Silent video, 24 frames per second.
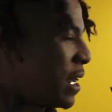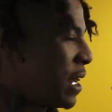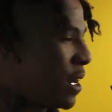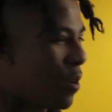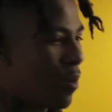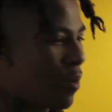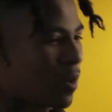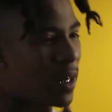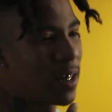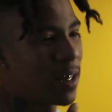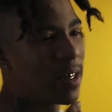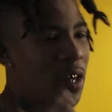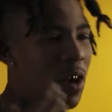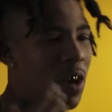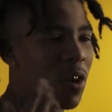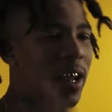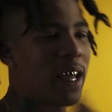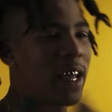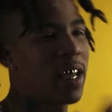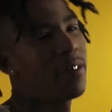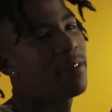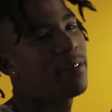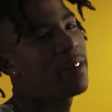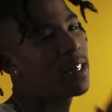was well,
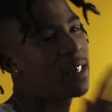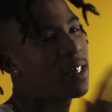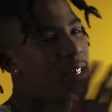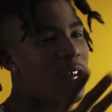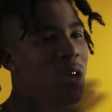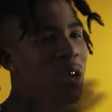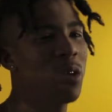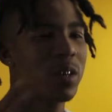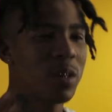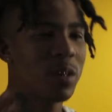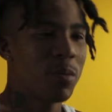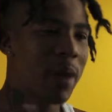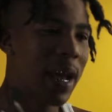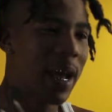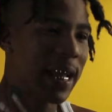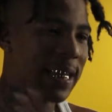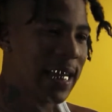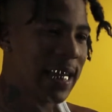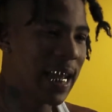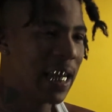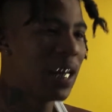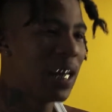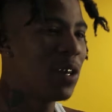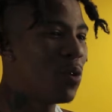okay, if it's a song somebody
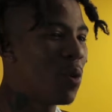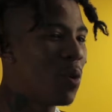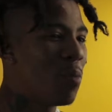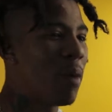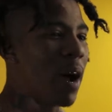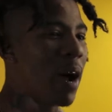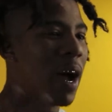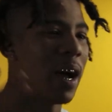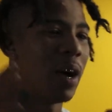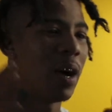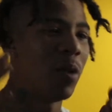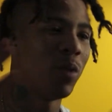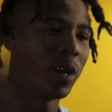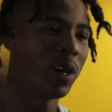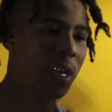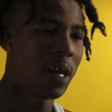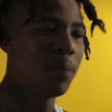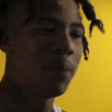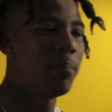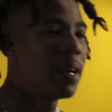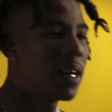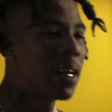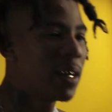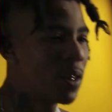telling you about what
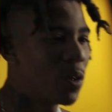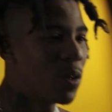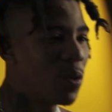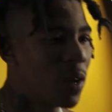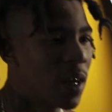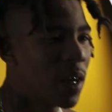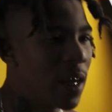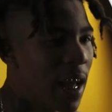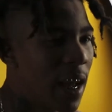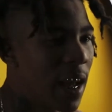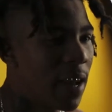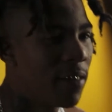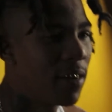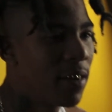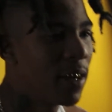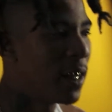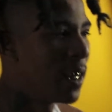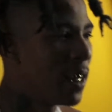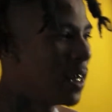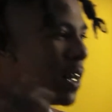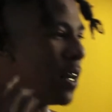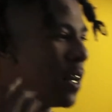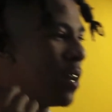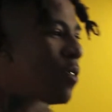they've been through in life,
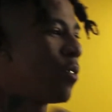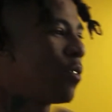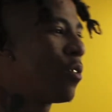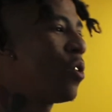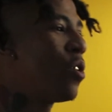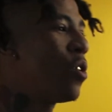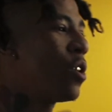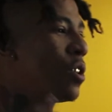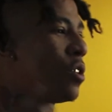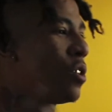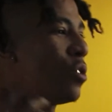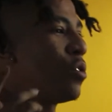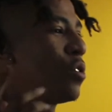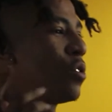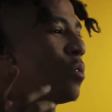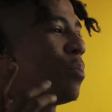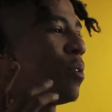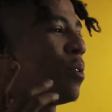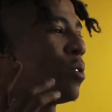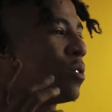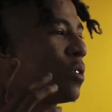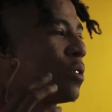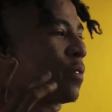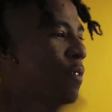then of course you're
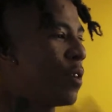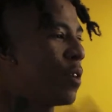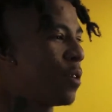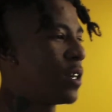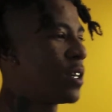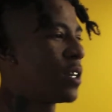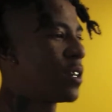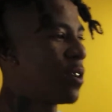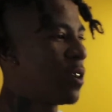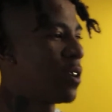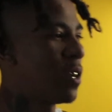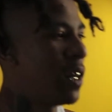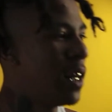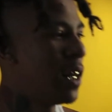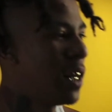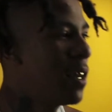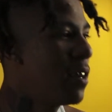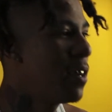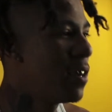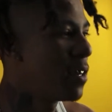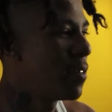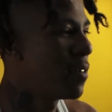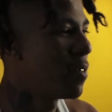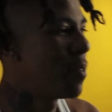supposed to focus on the lyrics.